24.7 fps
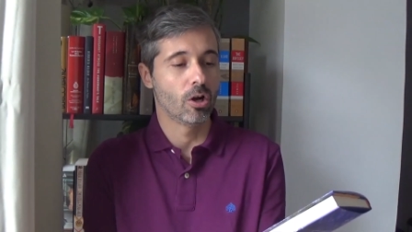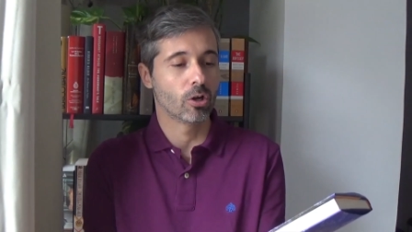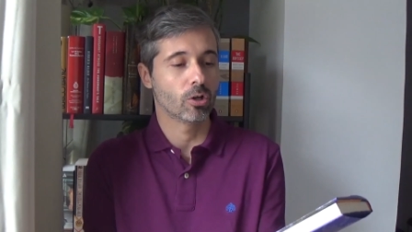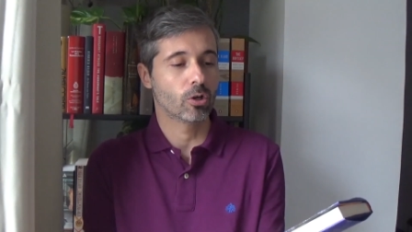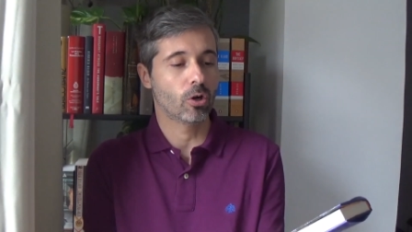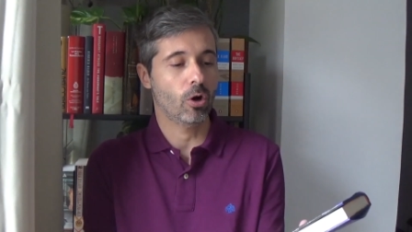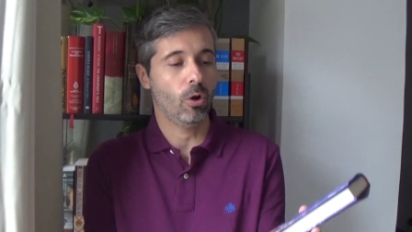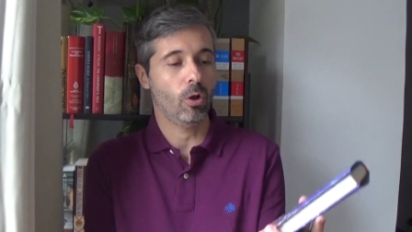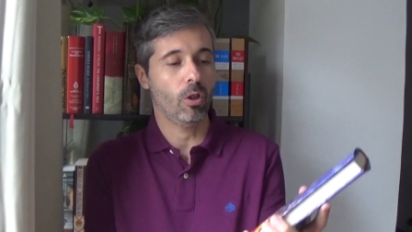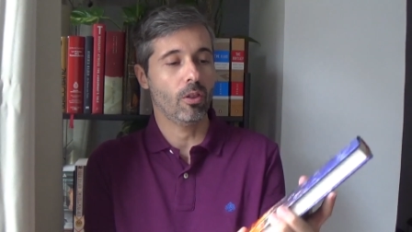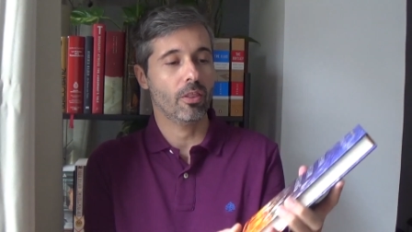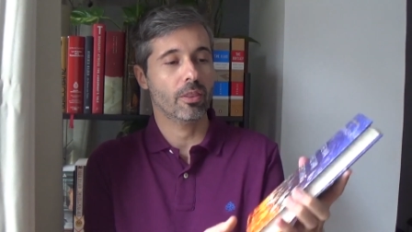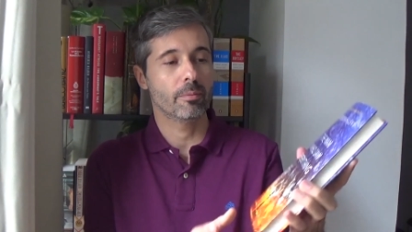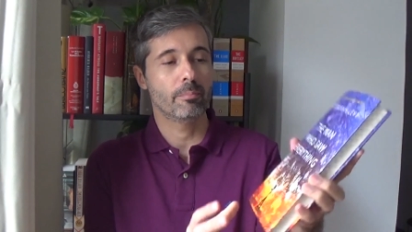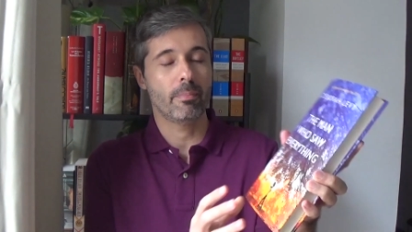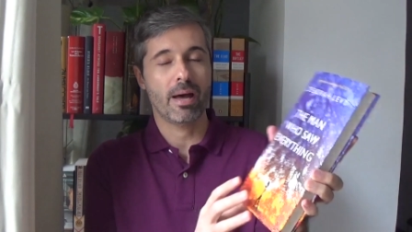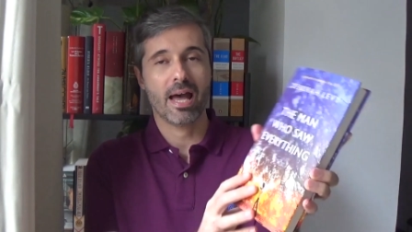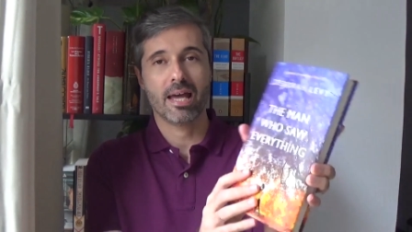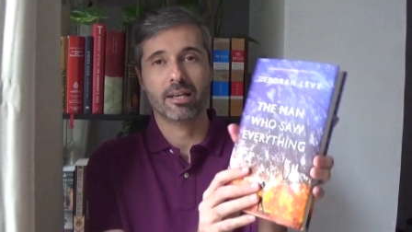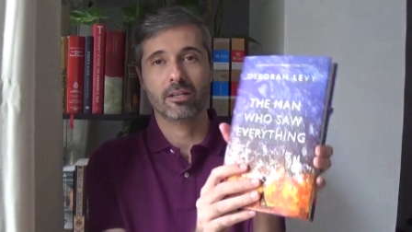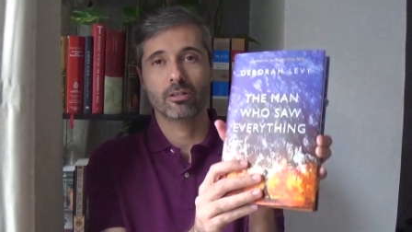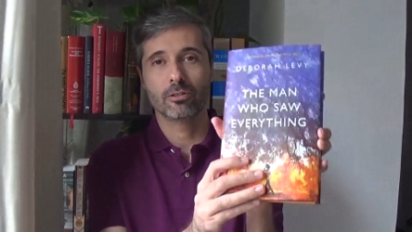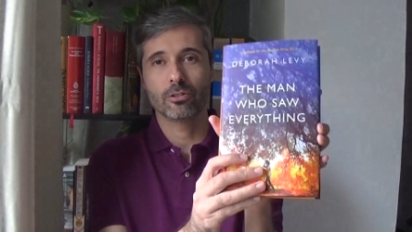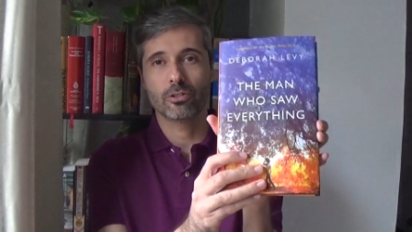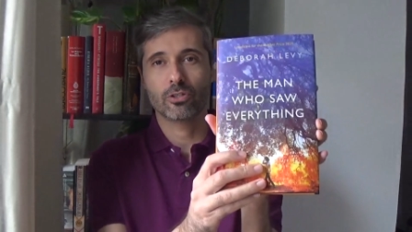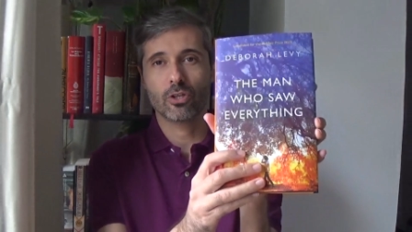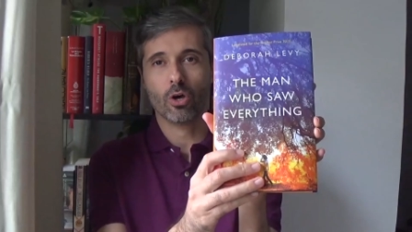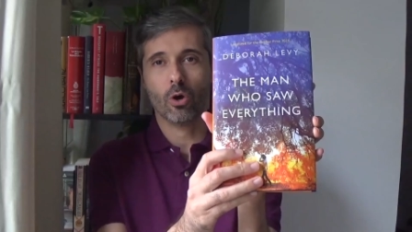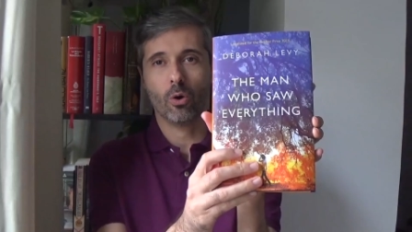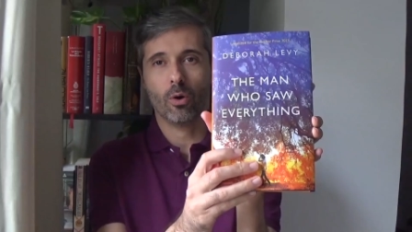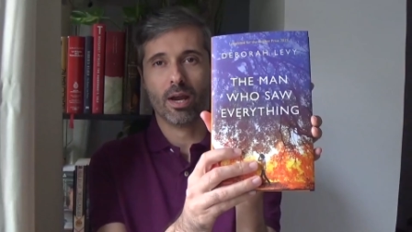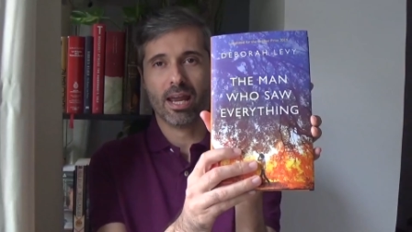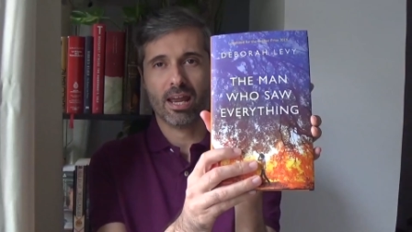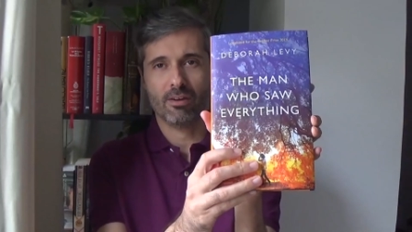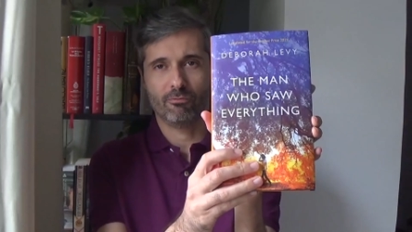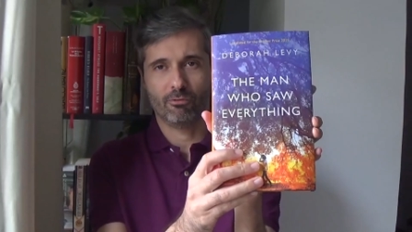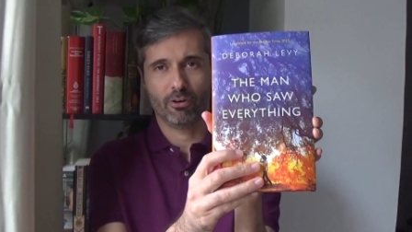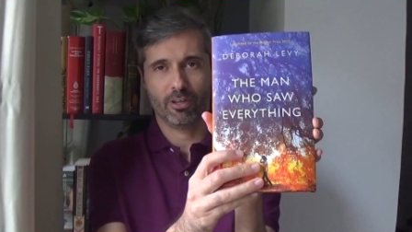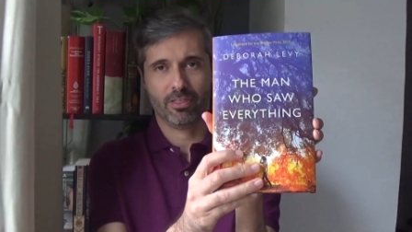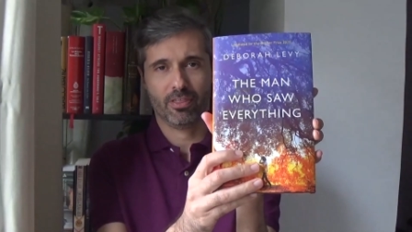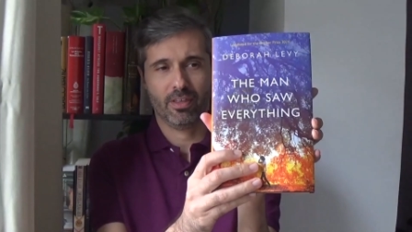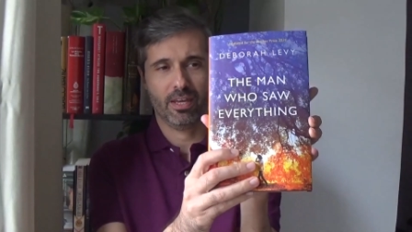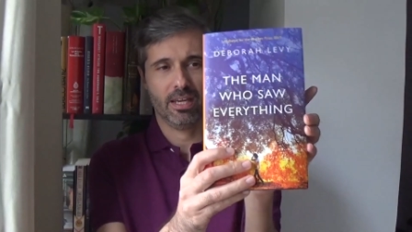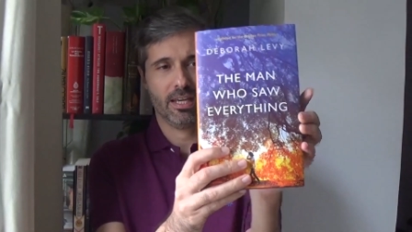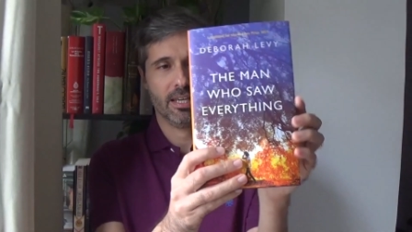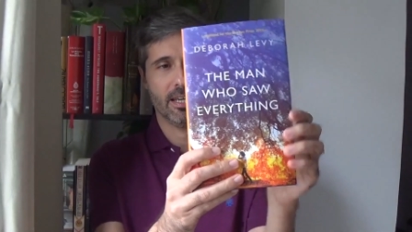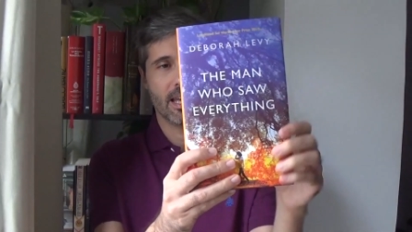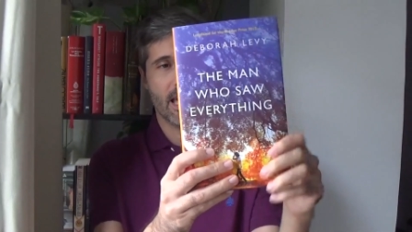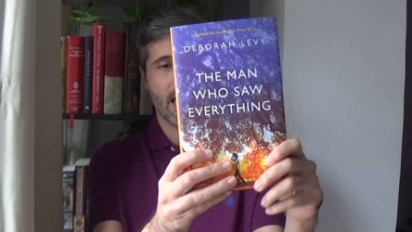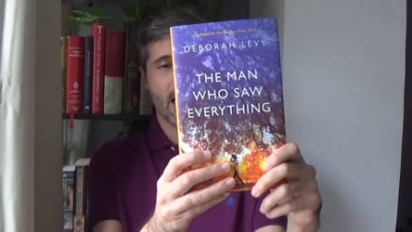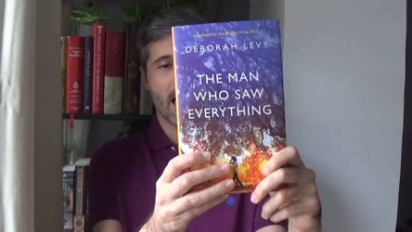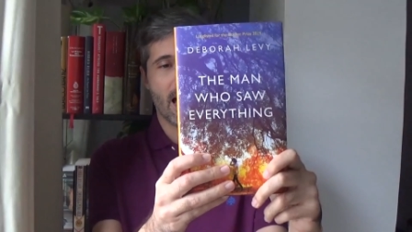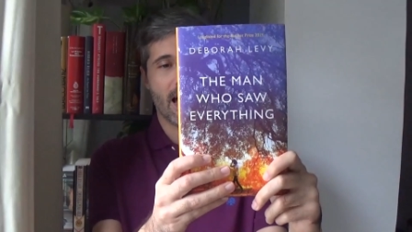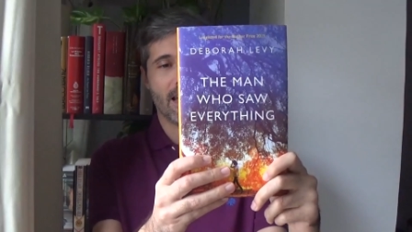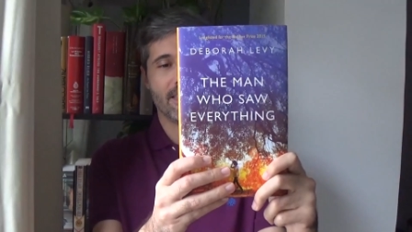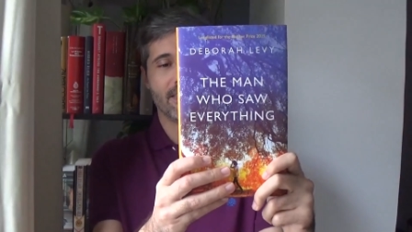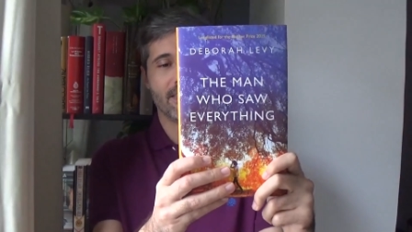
called The Man Who Saw Everything. I